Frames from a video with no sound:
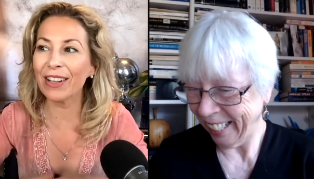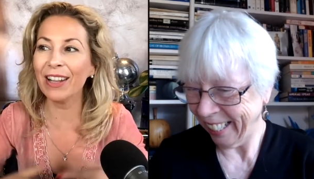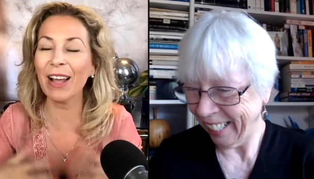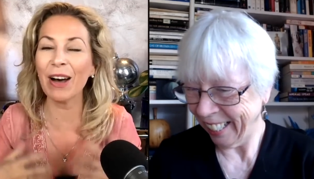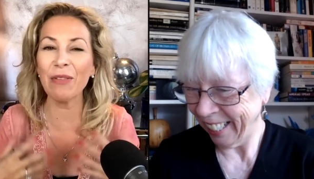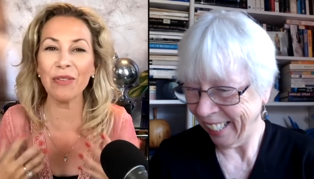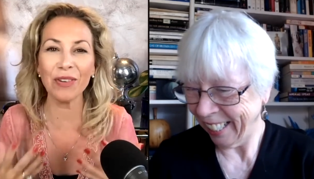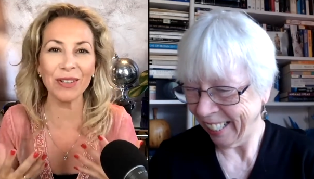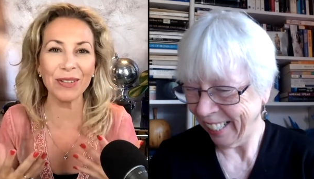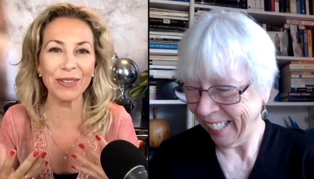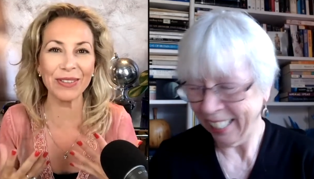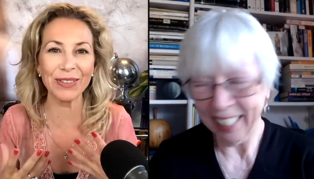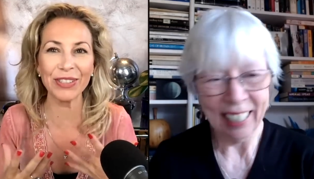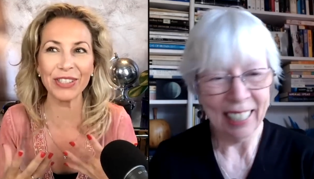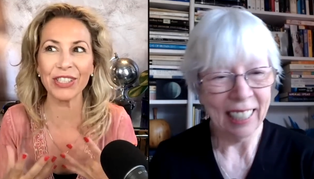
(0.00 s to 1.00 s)
Speaker 1: love for you
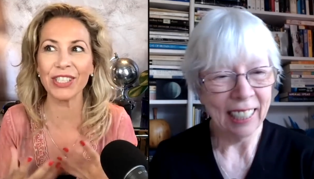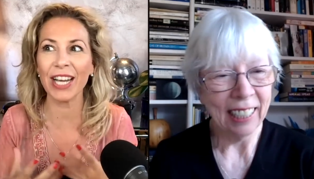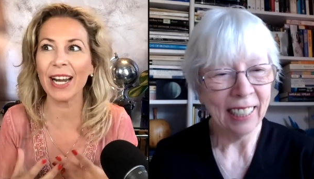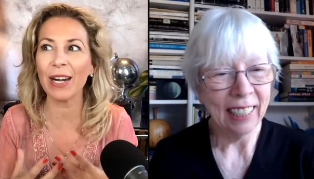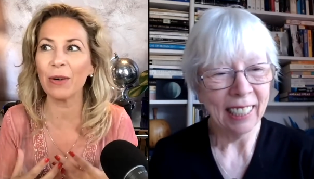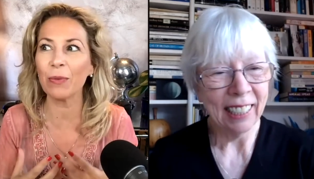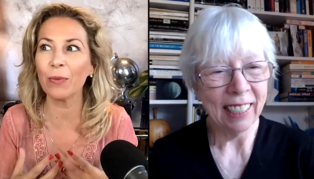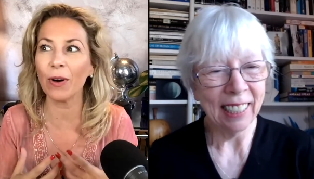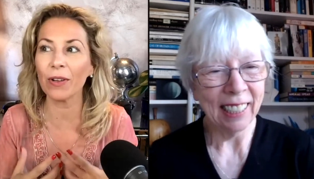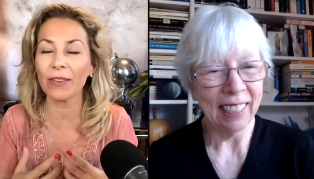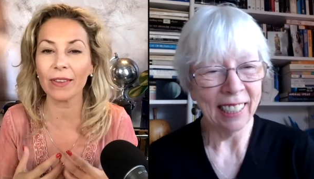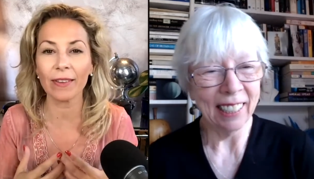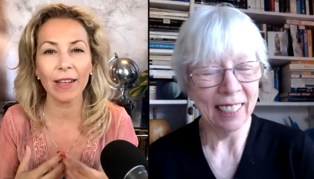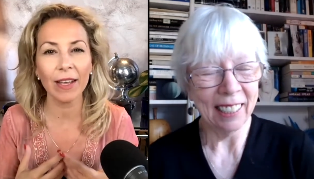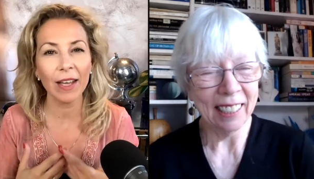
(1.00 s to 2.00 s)
to share what
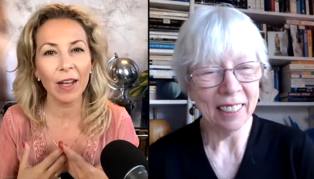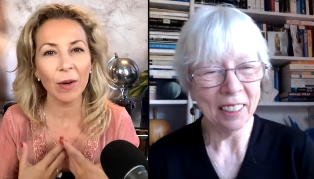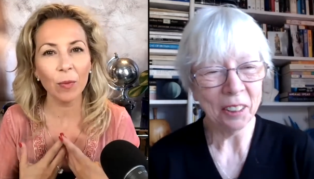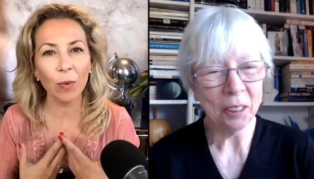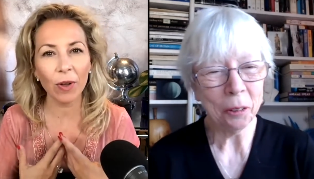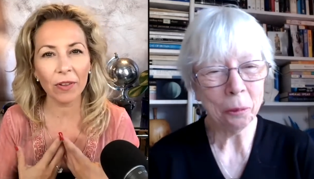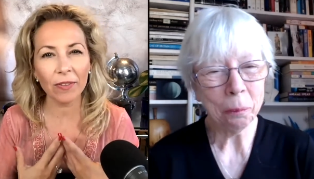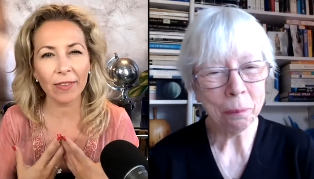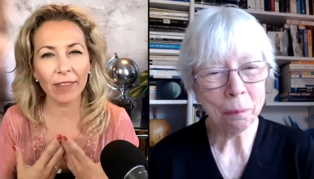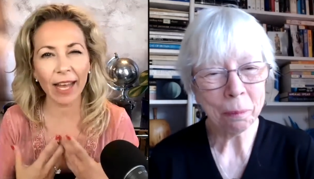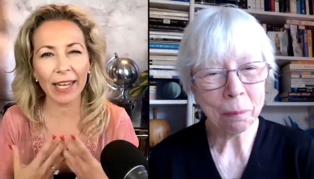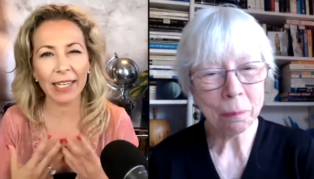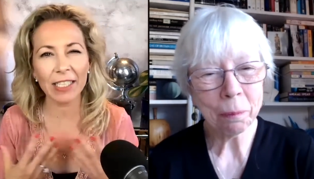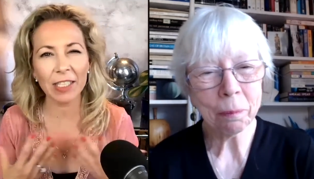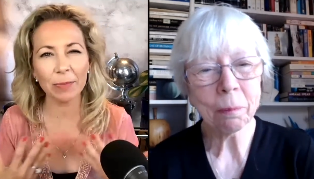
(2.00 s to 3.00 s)
what
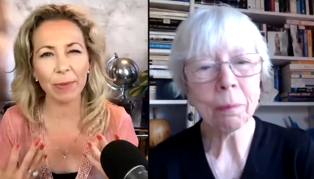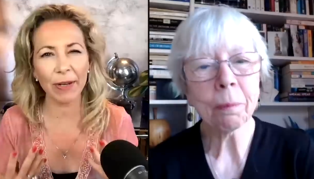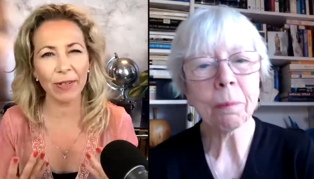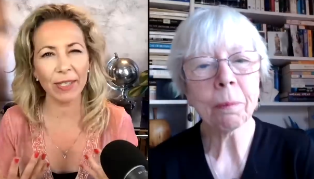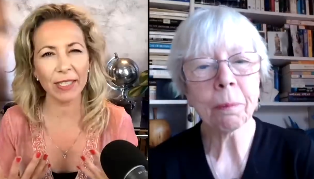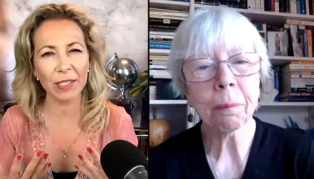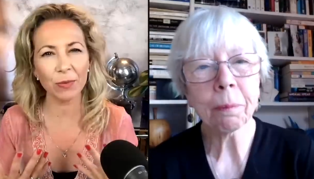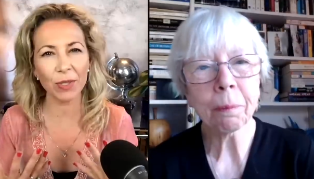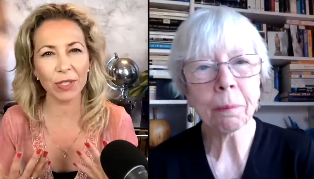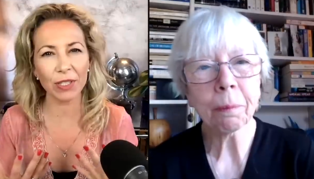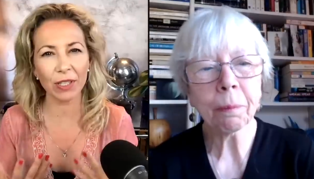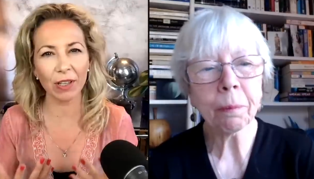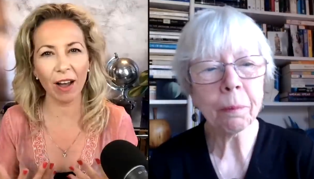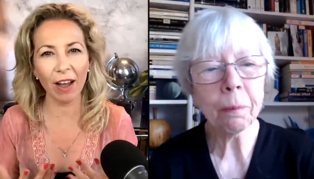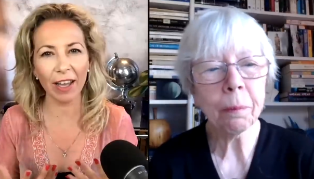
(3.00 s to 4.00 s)
that experience was
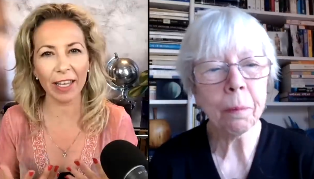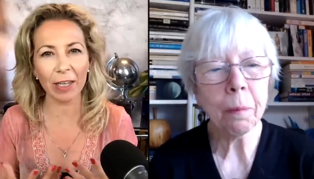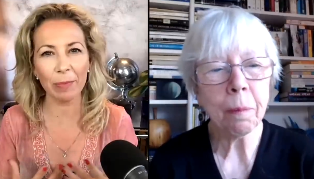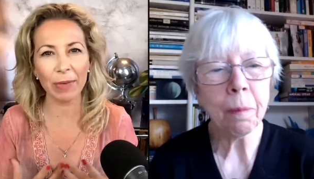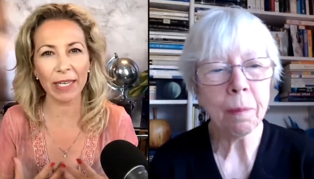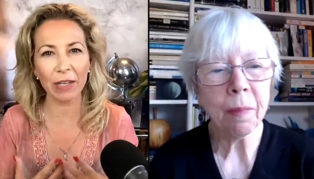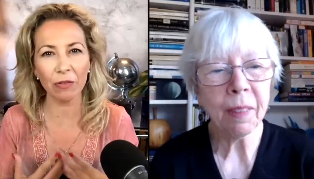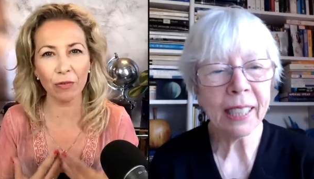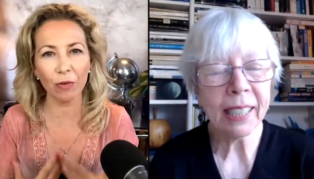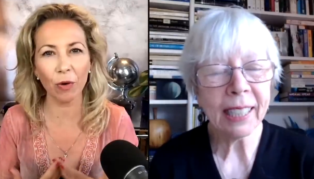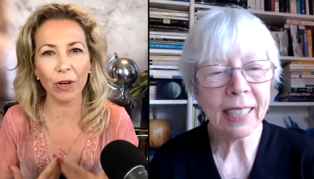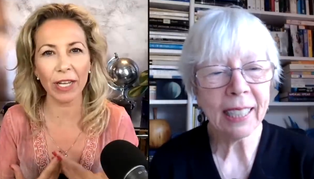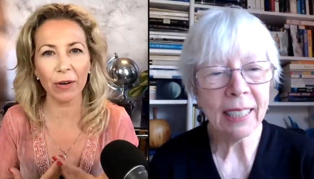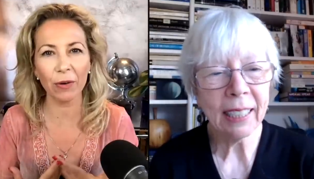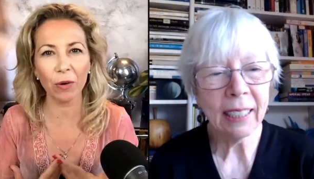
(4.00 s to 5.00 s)
like being a four
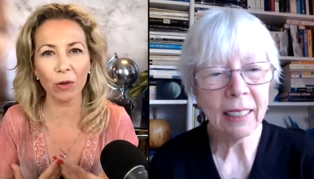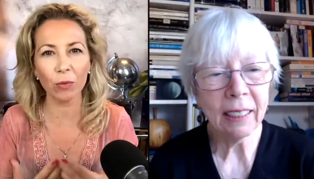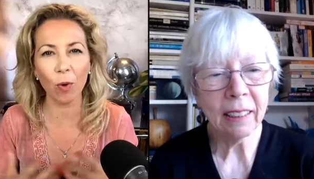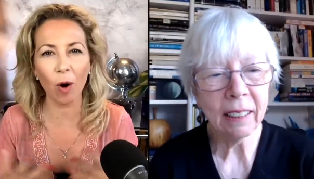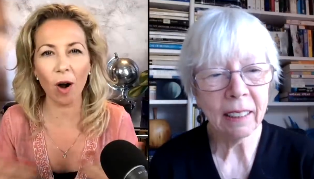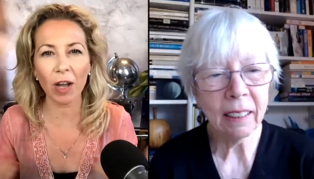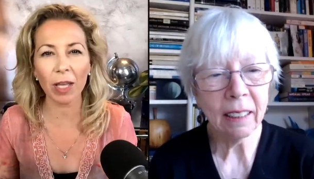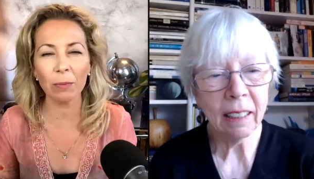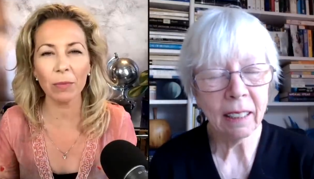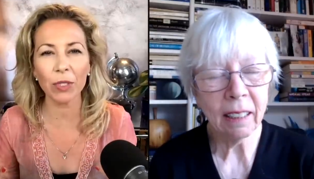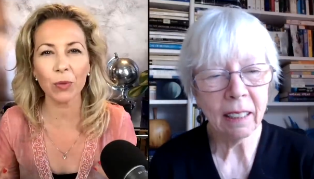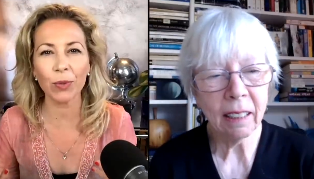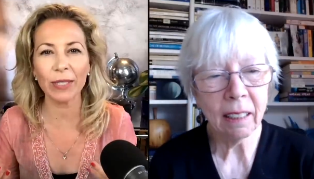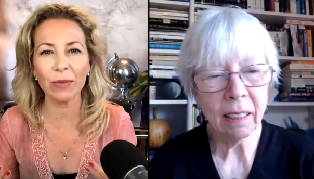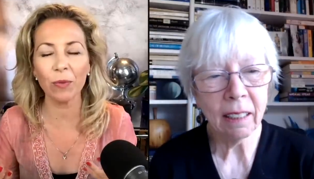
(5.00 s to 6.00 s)
year old walking
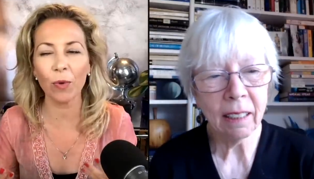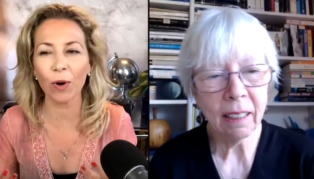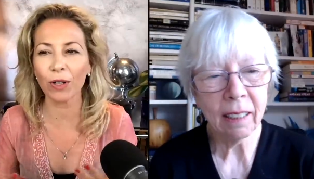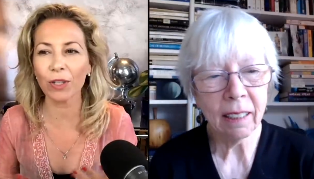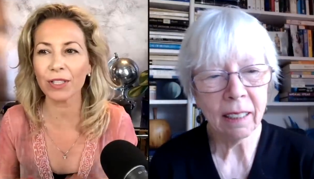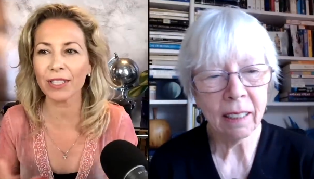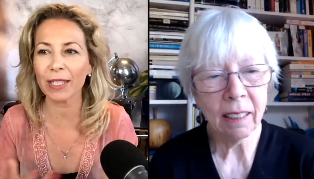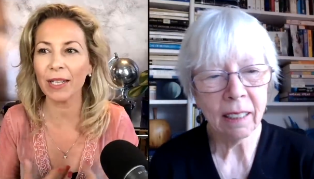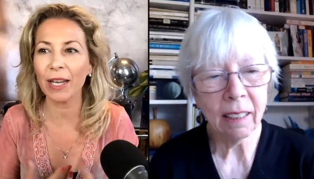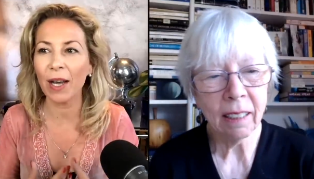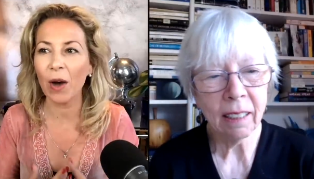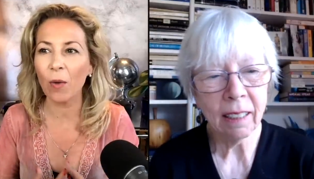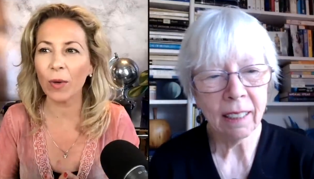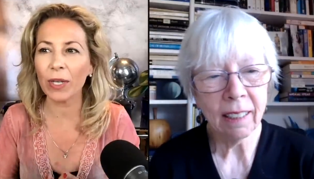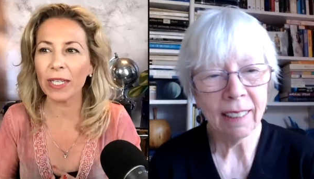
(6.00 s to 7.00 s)
between worlds and
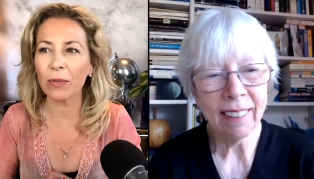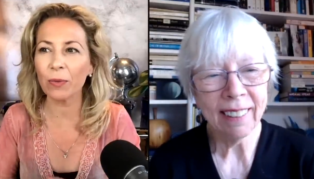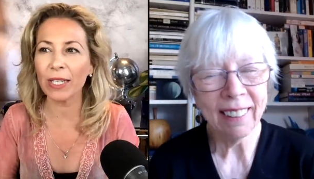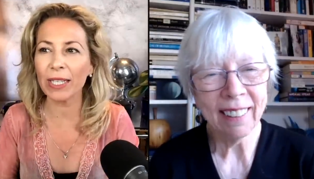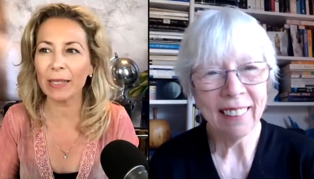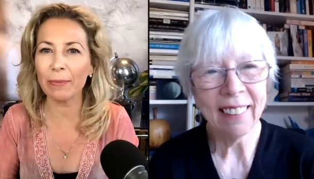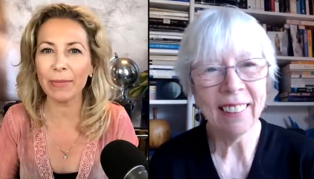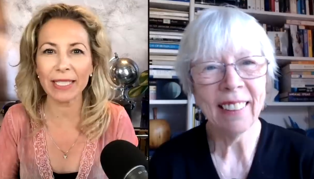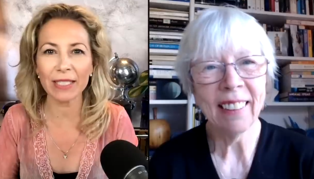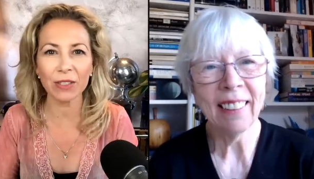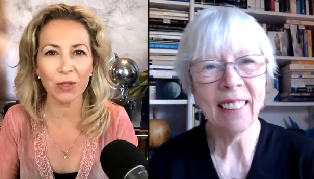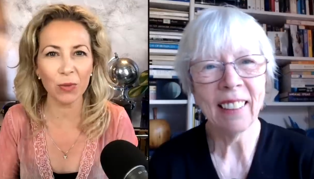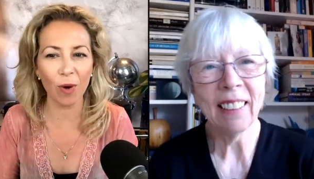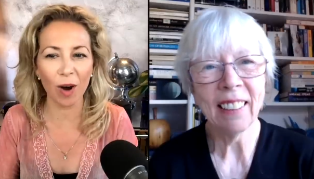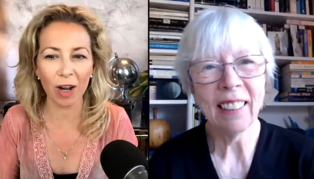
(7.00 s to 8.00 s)
what it really means
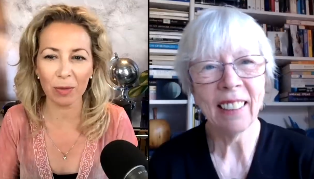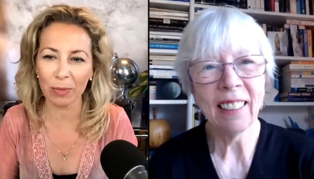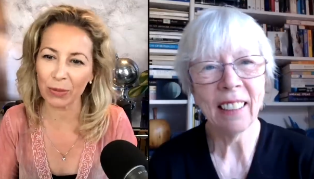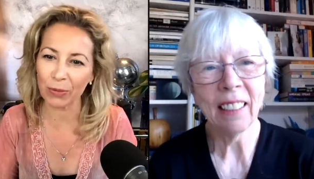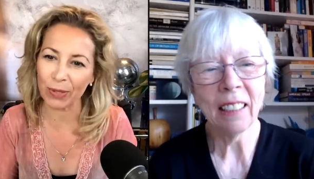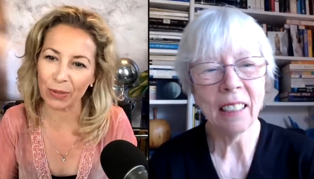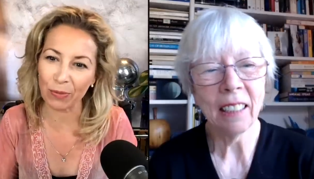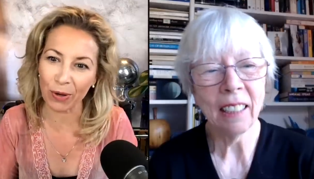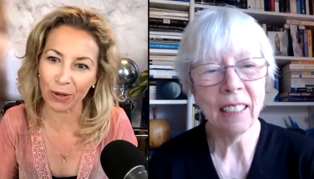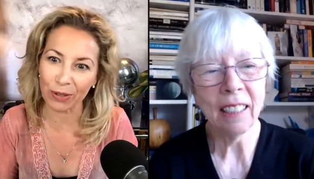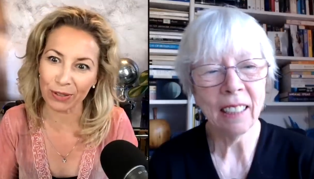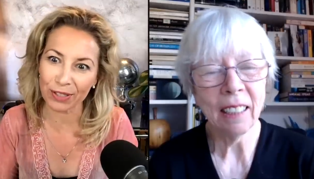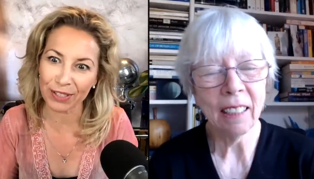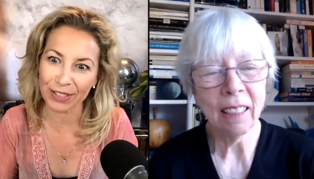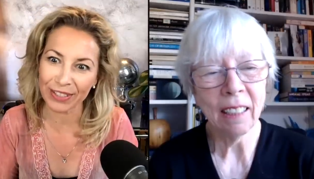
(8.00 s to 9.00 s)
to walk between
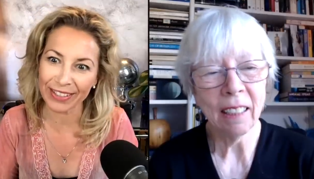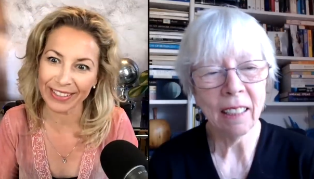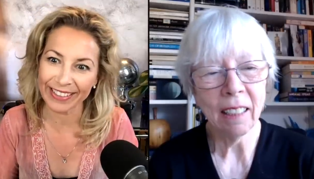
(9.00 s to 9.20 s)
worlds.